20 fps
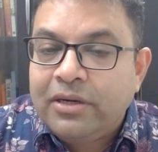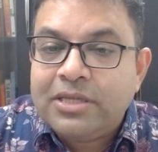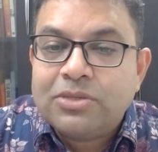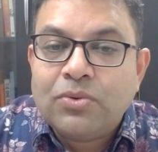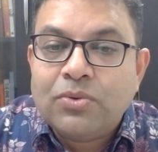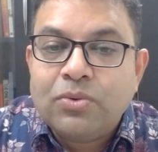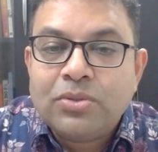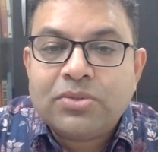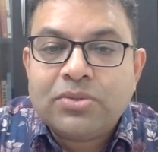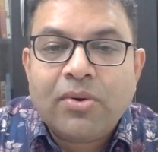
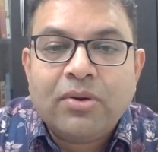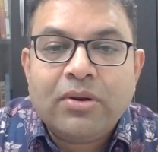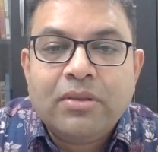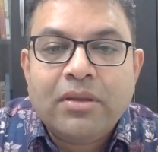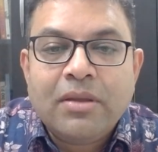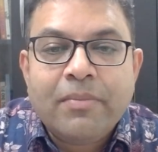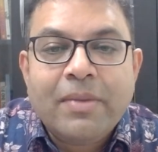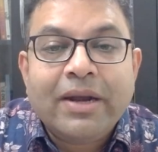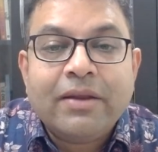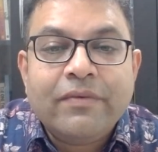discourse on
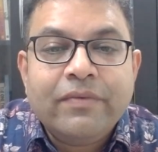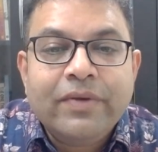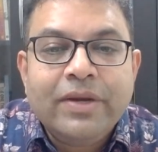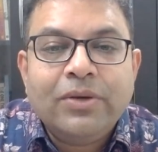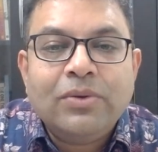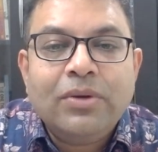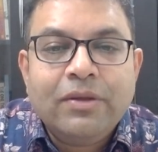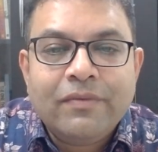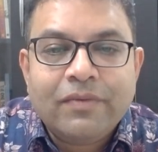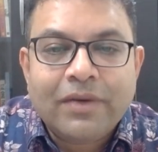the better way
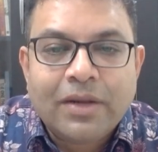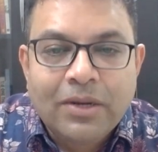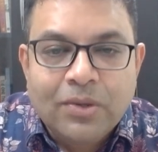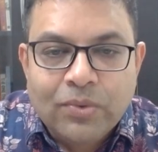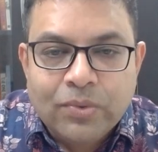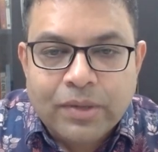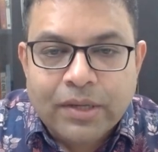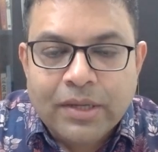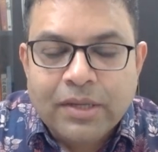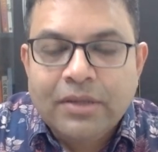to live
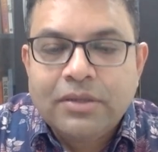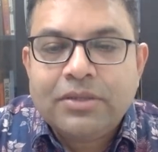alone.